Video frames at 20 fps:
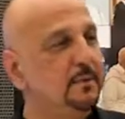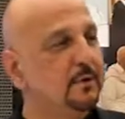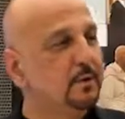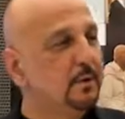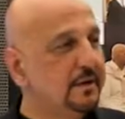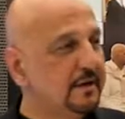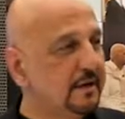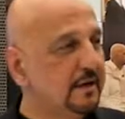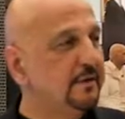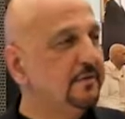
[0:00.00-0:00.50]
we're
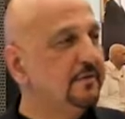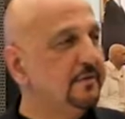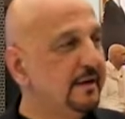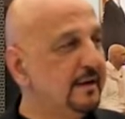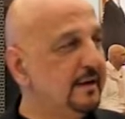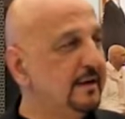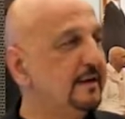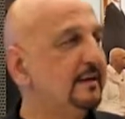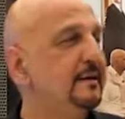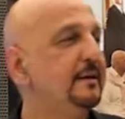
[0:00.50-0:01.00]
going out
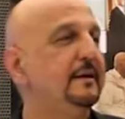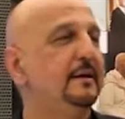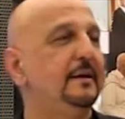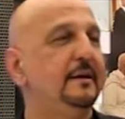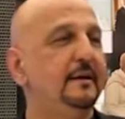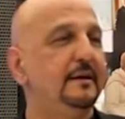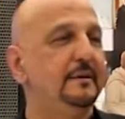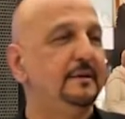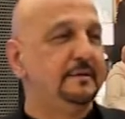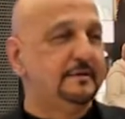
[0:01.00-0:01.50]
there
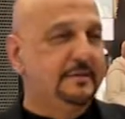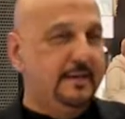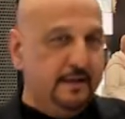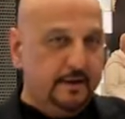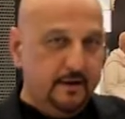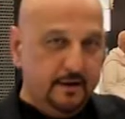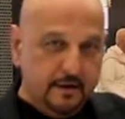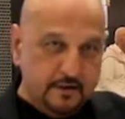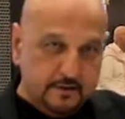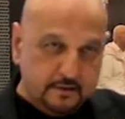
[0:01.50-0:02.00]
and
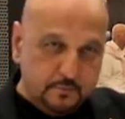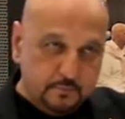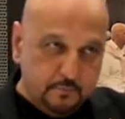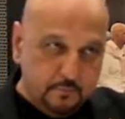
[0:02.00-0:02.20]
taking it